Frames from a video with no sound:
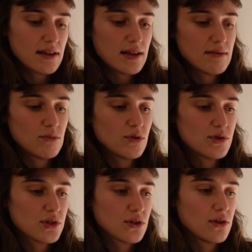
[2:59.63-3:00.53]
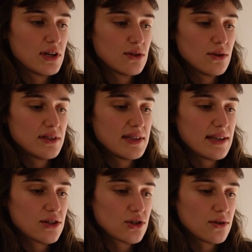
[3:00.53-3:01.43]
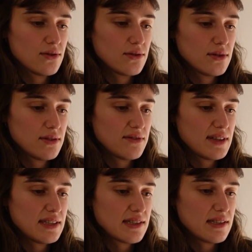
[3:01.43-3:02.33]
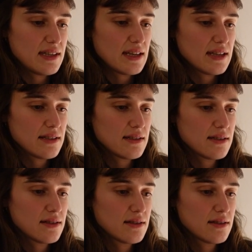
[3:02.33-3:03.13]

I'm also going to attach onto the face in the end,